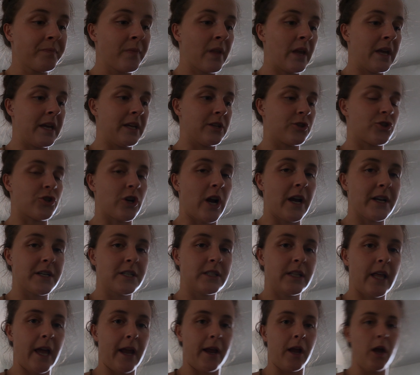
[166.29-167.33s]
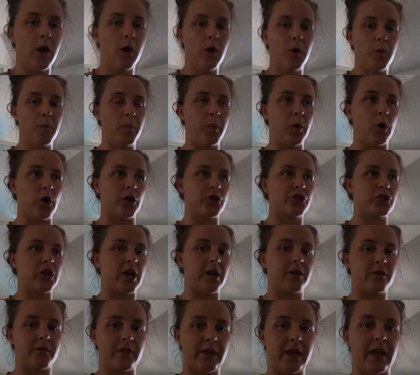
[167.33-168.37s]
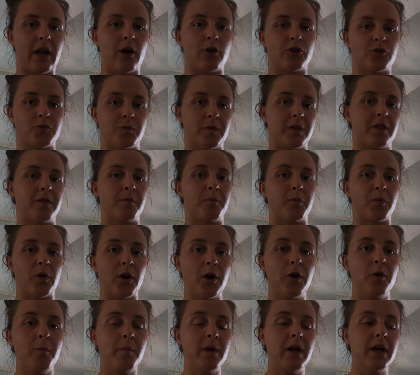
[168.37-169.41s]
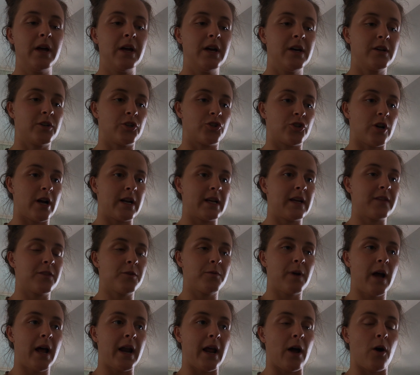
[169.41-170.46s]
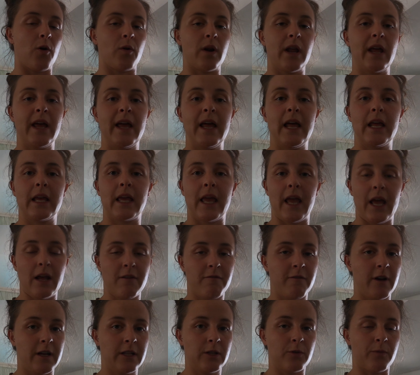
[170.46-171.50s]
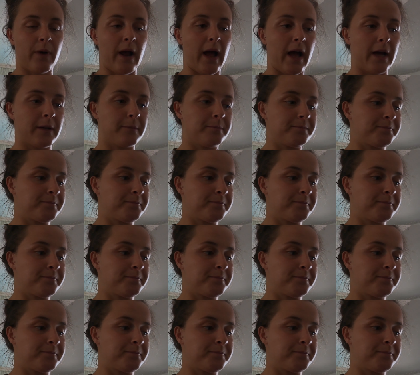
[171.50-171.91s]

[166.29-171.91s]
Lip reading: He's trying to like push under the couch with the broom to try to get the rat out. Can't find the rat.